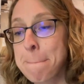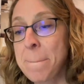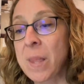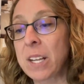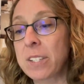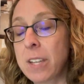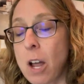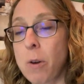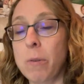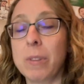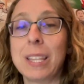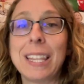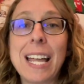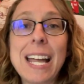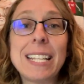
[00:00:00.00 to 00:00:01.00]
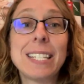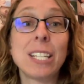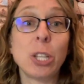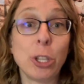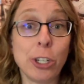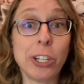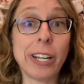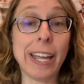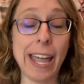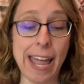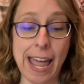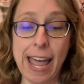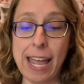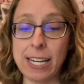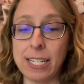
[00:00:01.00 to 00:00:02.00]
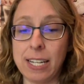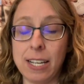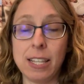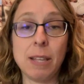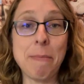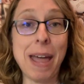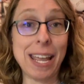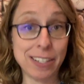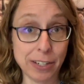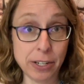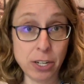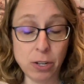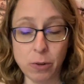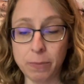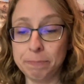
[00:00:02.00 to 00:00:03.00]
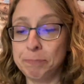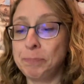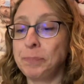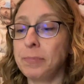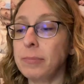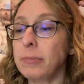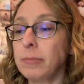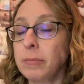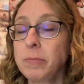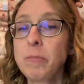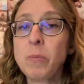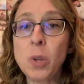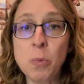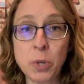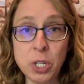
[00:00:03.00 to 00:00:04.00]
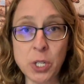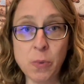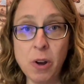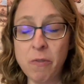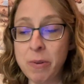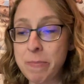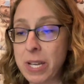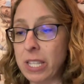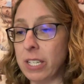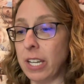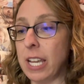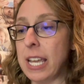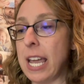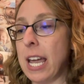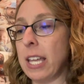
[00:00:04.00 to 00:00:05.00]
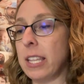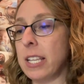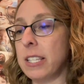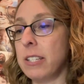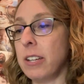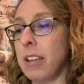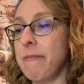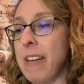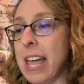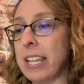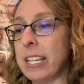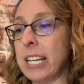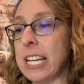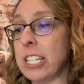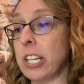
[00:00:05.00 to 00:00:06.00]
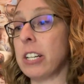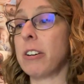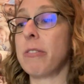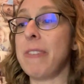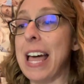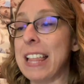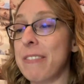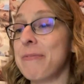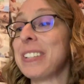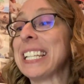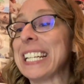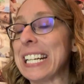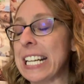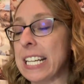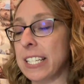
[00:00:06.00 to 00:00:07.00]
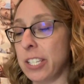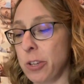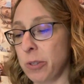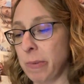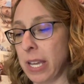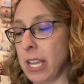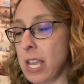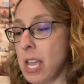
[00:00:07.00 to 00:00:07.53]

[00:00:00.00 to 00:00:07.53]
So let's look at the mask 2, which is what we've been looking at. Let's look at validation or validity, excuse me.